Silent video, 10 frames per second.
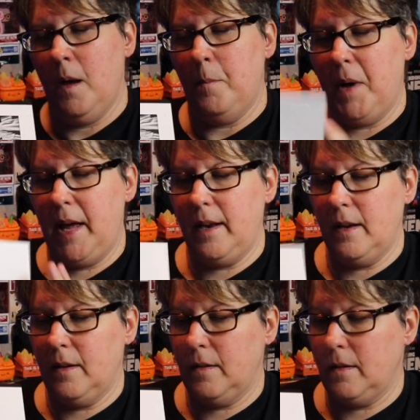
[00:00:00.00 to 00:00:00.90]
But
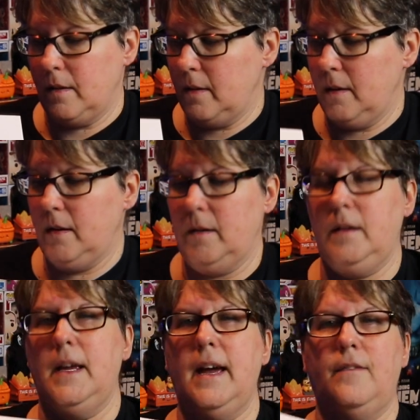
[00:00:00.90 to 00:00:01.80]

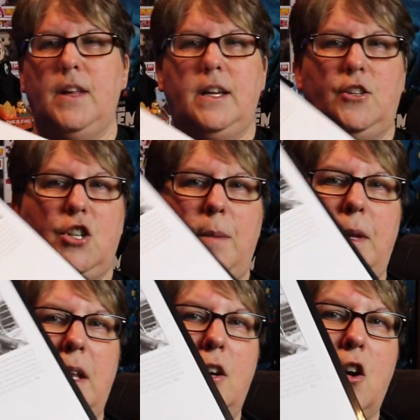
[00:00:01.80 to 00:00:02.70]
you have like
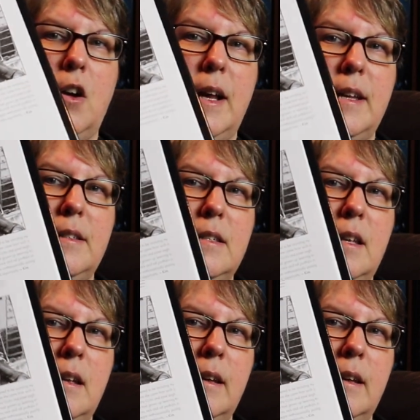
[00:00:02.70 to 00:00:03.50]
Jamie Lee Curtis